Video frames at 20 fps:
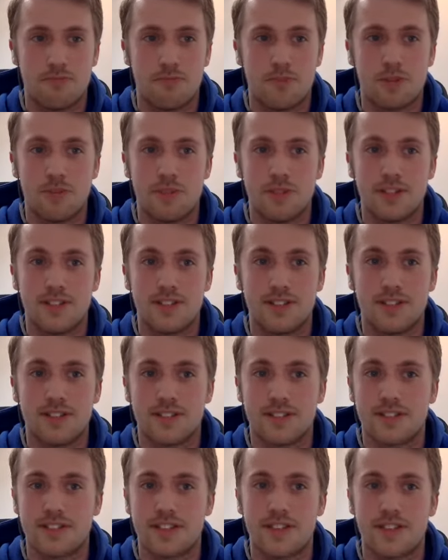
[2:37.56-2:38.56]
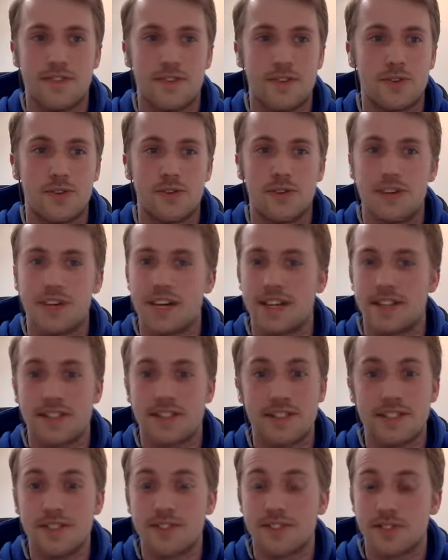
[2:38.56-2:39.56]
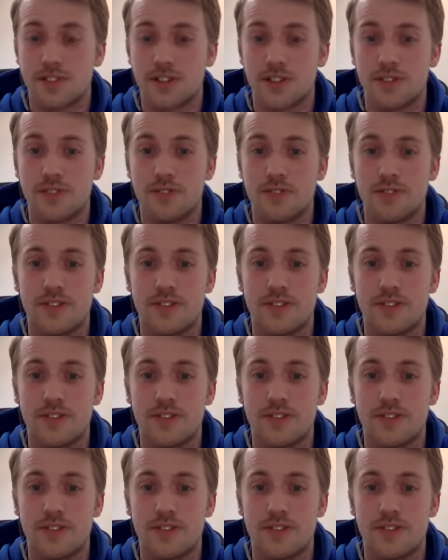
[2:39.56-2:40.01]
probably 7 or 8 years ago.